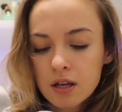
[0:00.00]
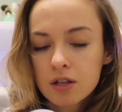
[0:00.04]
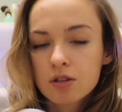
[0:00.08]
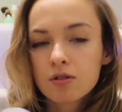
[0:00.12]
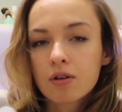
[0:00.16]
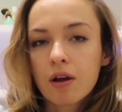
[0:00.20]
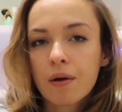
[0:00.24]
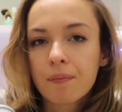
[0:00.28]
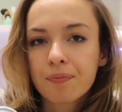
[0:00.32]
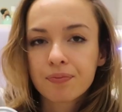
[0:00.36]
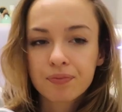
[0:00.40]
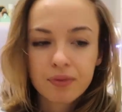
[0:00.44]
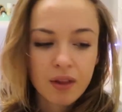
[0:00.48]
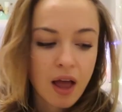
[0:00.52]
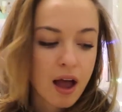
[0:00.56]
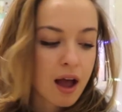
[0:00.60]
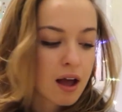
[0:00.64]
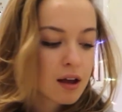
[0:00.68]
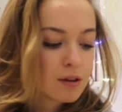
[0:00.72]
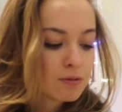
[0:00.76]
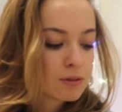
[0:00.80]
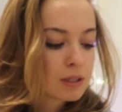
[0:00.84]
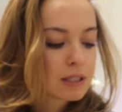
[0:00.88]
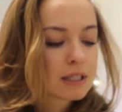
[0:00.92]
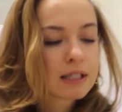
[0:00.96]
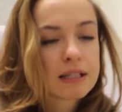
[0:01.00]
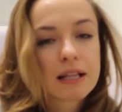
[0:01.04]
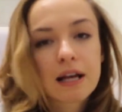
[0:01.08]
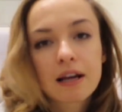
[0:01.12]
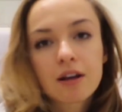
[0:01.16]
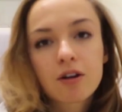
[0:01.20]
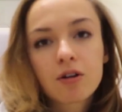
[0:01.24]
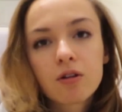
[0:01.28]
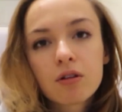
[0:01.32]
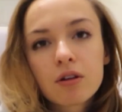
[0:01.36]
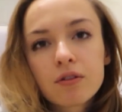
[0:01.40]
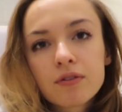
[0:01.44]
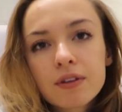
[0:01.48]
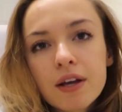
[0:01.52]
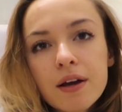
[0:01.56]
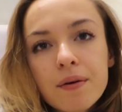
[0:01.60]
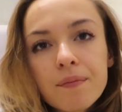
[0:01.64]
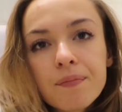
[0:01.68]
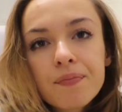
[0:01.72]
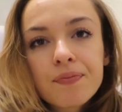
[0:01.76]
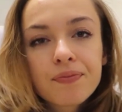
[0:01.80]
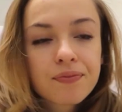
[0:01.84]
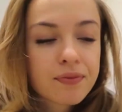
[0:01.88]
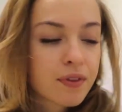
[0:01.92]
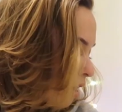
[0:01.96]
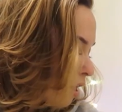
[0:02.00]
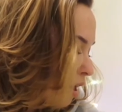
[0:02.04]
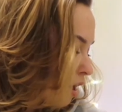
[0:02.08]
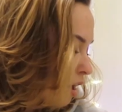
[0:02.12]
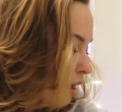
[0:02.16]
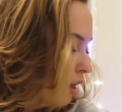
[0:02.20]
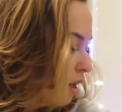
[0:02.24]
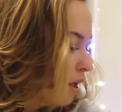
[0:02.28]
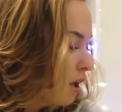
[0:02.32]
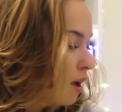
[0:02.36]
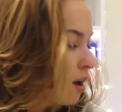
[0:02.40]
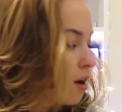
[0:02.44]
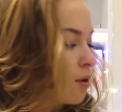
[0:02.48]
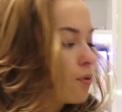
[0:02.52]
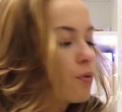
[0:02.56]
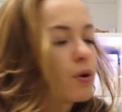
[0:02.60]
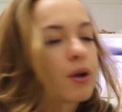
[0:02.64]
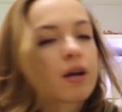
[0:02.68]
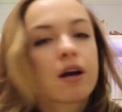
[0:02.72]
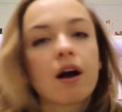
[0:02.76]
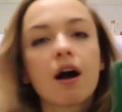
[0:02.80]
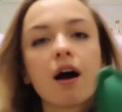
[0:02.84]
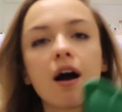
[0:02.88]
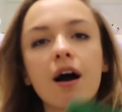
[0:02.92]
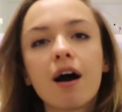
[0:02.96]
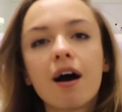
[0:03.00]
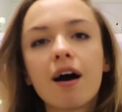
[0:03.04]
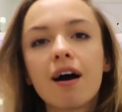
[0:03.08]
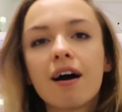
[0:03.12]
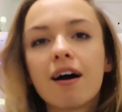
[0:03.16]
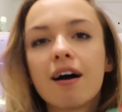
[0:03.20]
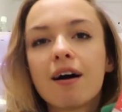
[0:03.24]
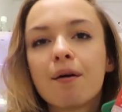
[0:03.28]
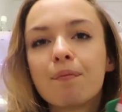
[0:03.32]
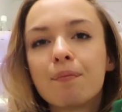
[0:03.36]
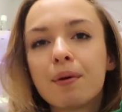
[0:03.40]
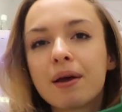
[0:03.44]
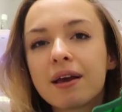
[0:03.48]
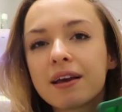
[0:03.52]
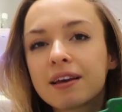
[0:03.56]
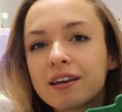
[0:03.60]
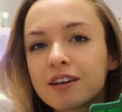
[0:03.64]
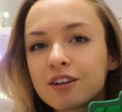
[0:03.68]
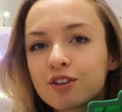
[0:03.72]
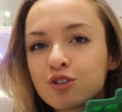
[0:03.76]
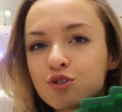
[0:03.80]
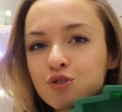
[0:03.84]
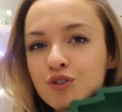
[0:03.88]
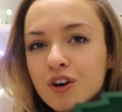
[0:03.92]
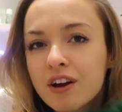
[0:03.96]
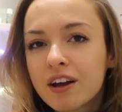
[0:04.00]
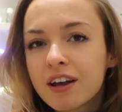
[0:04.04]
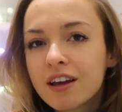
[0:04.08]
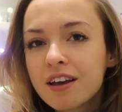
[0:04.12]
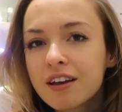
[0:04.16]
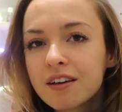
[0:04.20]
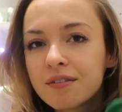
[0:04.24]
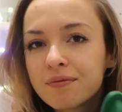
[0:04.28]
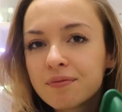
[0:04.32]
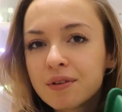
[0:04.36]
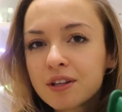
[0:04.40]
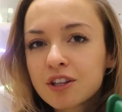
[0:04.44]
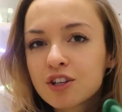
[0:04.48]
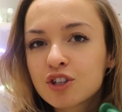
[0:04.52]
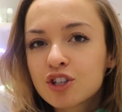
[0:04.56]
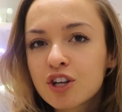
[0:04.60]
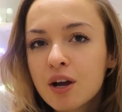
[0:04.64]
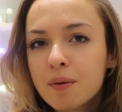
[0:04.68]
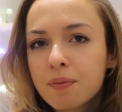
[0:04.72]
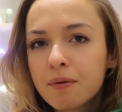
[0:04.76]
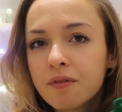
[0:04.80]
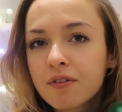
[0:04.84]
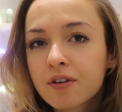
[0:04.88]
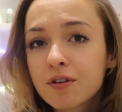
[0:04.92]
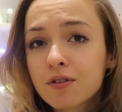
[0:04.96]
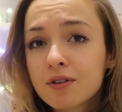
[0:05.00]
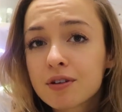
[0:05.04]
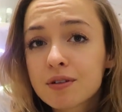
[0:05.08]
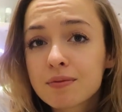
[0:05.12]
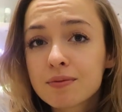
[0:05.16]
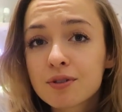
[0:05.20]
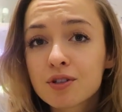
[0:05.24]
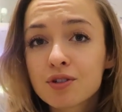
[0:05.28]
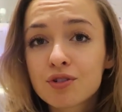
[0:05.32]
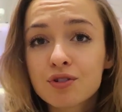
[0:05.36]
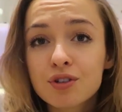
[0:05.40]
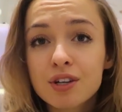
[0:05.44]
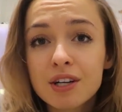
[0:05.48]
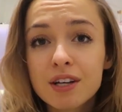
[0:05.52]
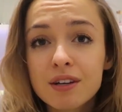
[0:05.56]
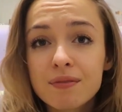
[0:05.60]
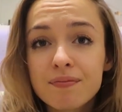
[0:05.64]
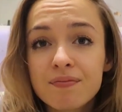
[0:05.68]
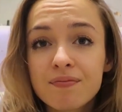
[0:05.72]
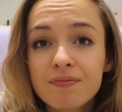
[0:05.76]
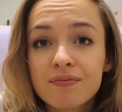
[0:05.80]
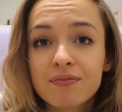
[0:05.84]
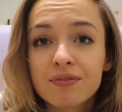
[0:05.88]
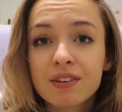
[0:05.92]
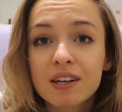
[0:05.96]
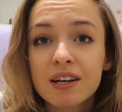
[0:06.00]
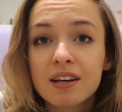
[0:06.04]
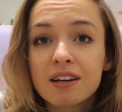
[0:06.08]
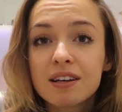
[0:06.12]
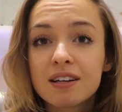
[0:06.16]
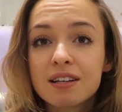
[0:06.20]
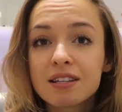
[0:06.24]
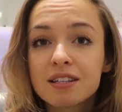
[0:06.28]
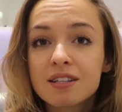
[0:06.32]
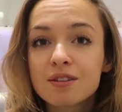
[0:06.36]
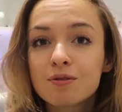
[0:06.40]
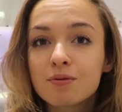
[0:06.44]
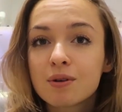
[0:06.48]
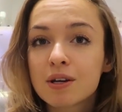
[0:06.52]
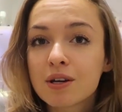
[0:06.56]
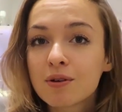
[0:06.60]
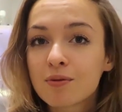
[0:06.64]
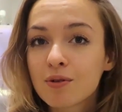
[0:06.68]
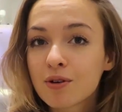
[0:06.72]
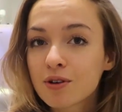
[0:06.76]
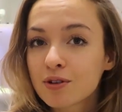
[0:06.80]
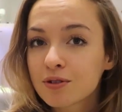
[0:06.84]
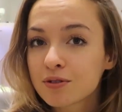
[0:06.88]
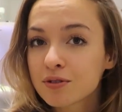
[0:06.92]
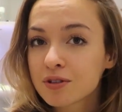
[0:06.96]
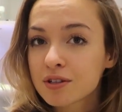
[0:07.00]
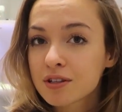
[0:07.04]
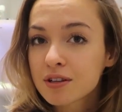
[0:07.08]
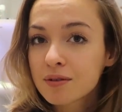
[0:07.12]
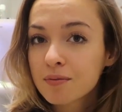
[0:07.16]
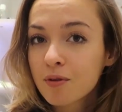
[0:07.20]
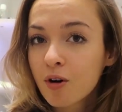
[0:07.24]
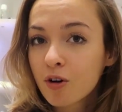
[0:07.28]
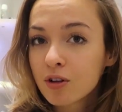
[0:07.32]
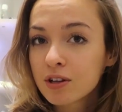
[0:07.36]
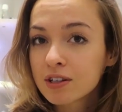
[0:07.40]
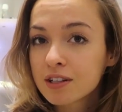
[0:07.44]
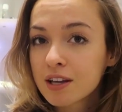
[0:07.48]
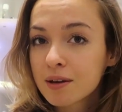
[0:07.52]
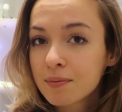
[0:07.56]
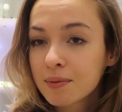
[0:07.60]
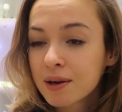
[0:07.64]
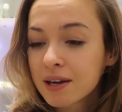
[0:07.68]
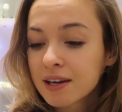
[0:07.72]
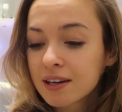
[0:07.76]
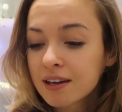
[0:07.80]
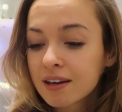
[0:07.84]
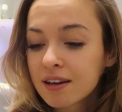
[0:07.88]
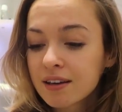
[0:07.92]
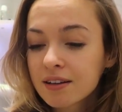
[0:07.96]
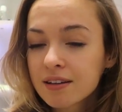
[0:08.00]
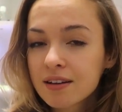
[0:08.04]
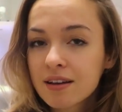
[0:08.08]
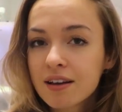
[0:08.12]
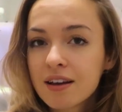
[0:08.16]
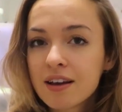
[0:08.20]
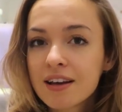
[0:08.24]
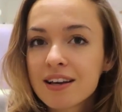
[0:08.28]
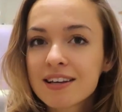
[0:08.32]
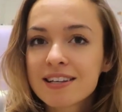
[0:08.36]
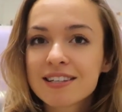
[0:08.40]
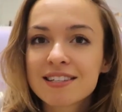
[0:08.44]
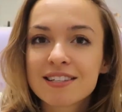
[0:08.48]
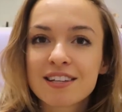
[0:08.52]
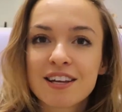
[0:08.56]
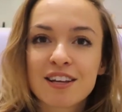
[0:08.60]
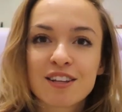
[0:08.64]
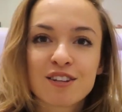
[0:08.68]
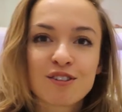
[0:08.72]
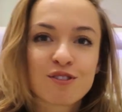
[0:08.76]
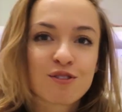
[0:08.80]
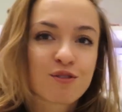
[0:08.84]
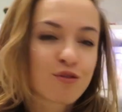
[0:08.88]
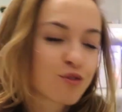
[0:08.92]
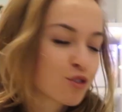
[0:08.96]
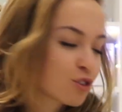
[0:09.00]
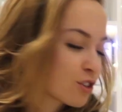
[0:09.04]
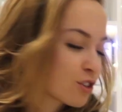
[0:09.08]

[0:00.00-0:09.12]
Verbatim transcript: So yeah, I really like all of them. Uh, we got a baking tray in the shape of a Christmas tree because we want to do some holiday baking. Stay tuned